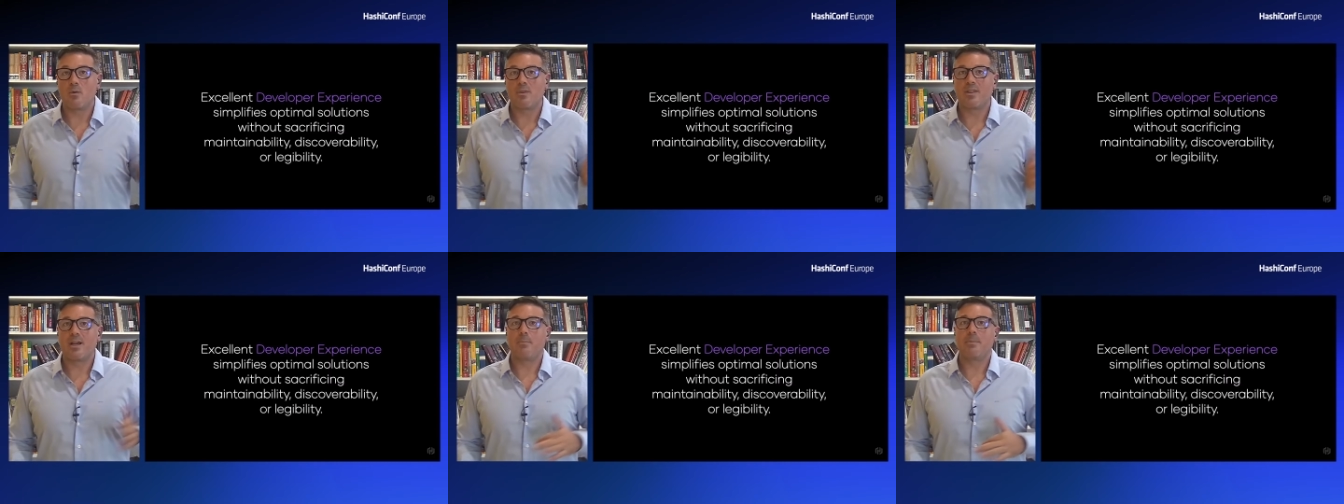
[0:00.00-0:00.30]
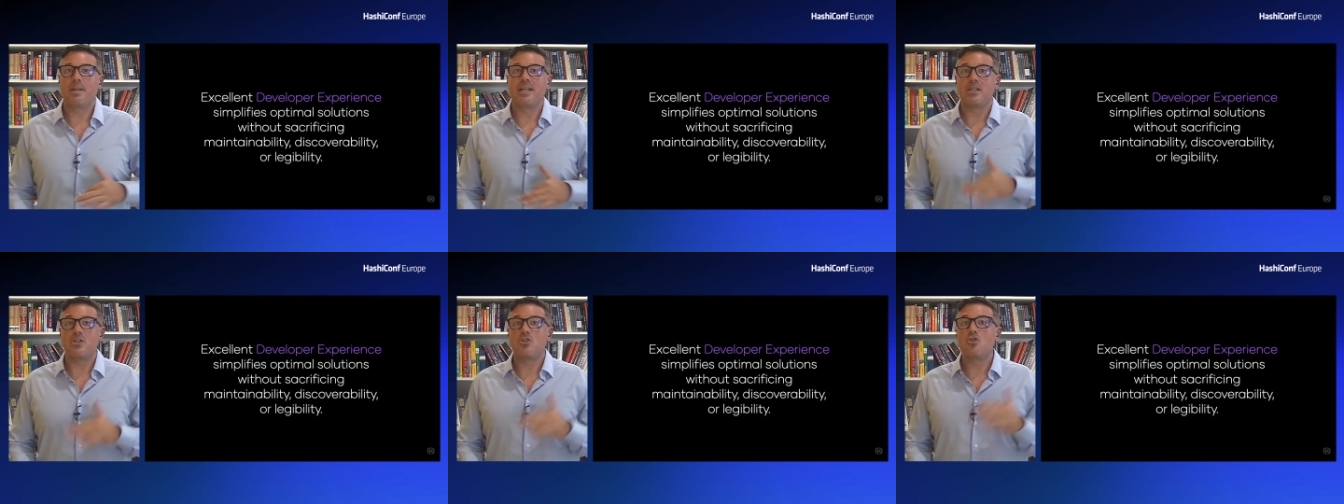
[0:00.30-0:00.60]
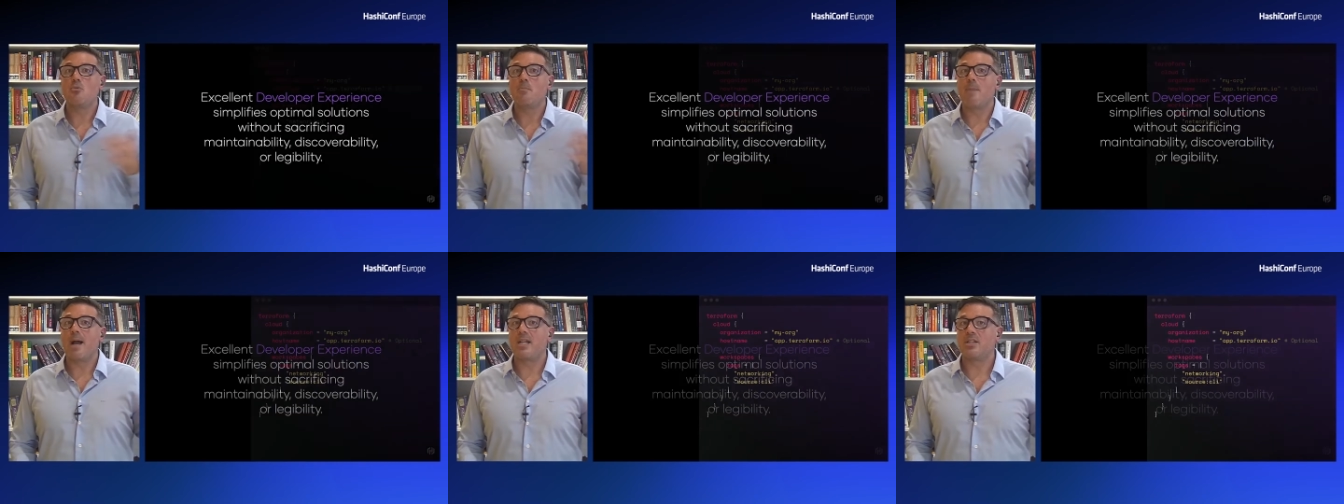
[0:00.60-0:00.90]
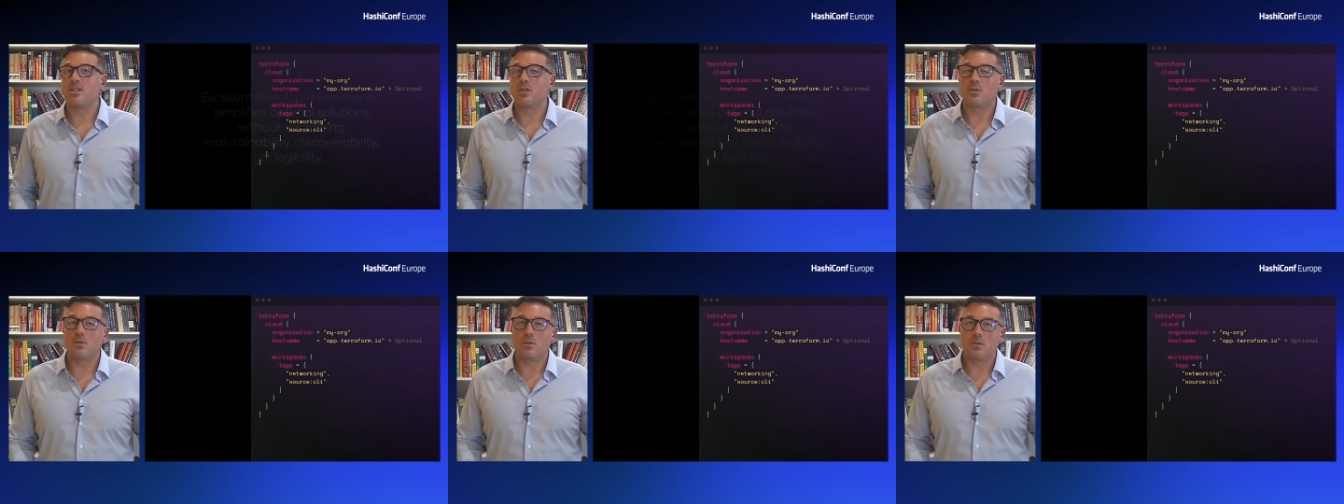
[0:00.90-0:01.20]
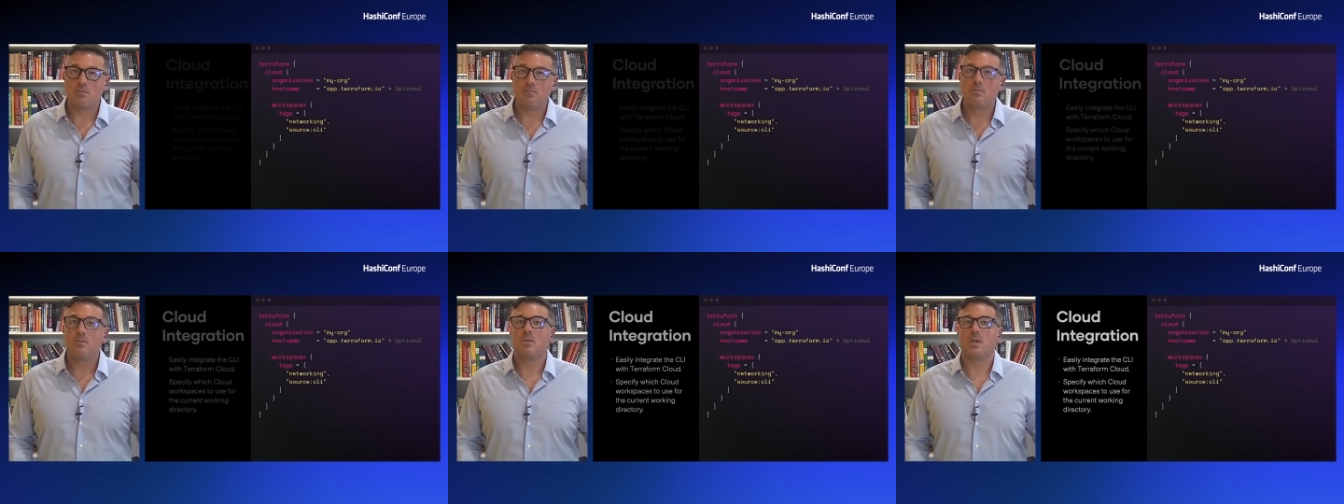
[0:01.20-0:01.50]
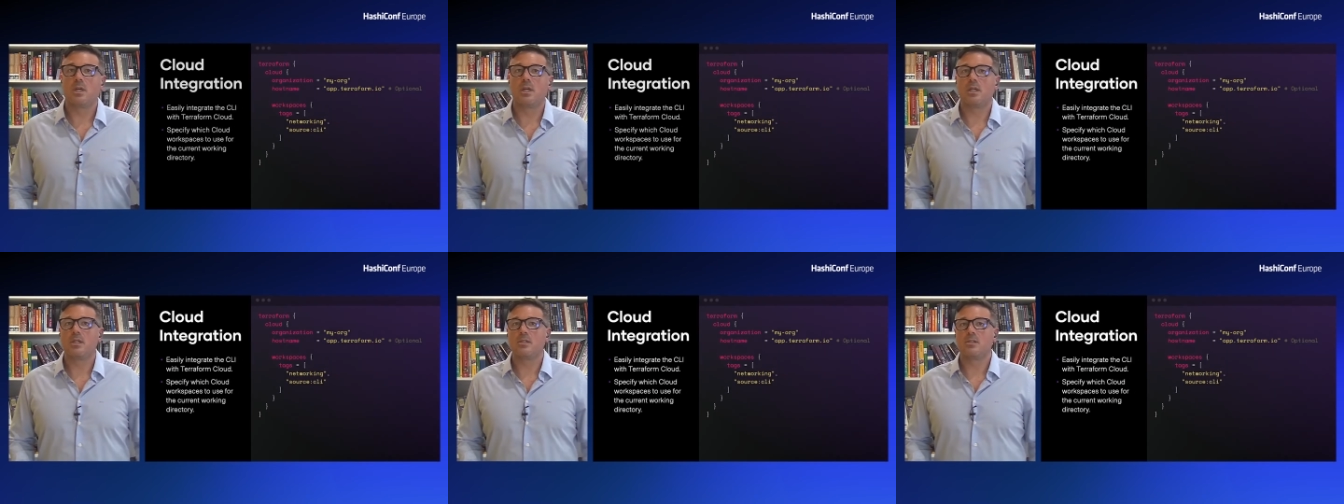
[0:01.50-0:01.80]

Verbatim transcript: without being too magical, right?